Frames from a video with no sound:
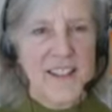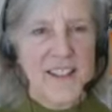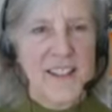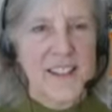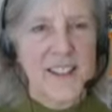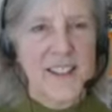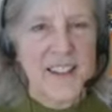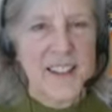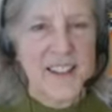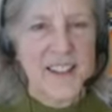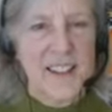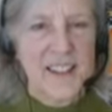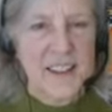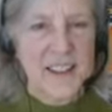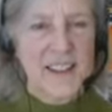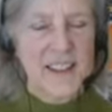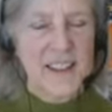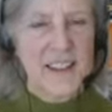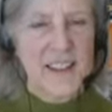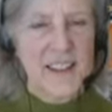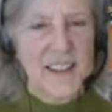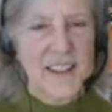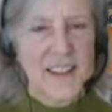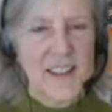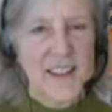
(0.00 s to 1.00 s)

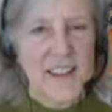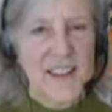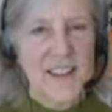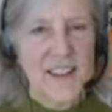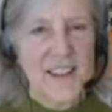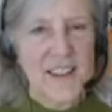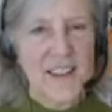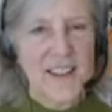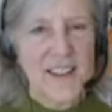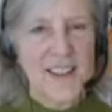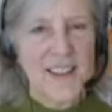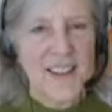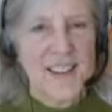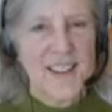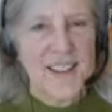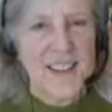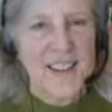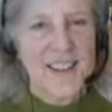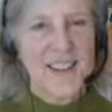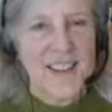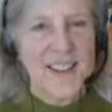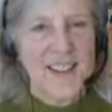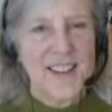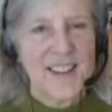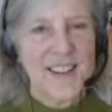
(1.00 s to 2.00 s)

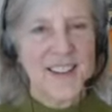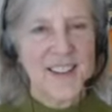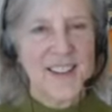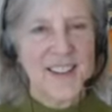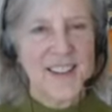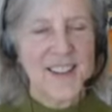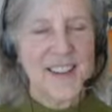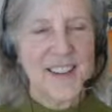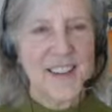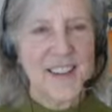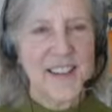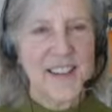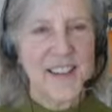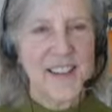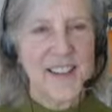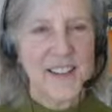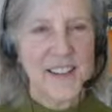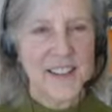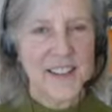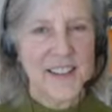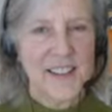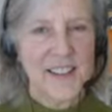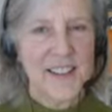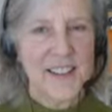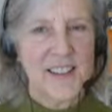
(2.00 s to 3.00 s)

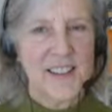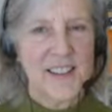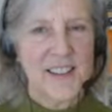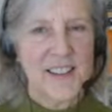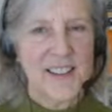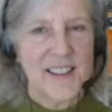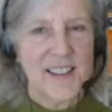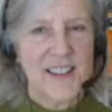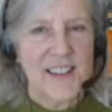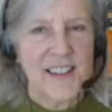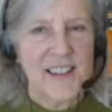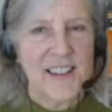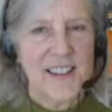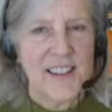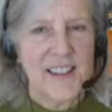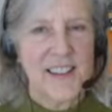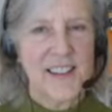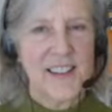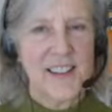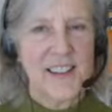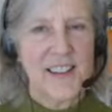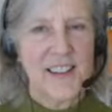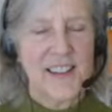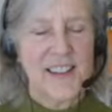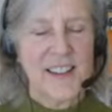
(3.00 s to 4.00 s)

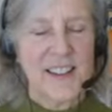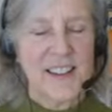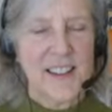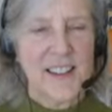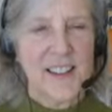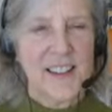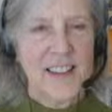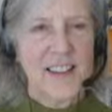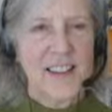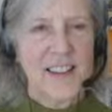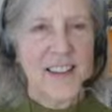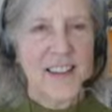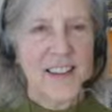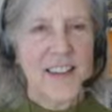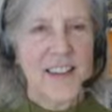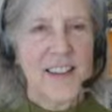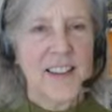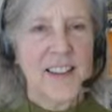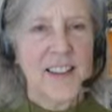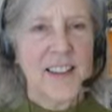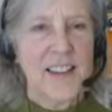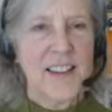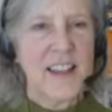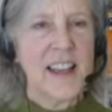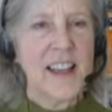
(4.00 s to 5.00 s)

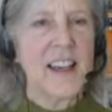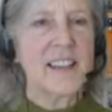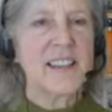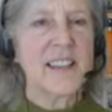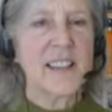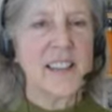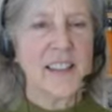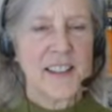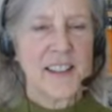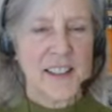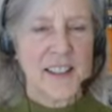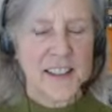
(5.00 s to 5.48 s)
The person shown says nothing.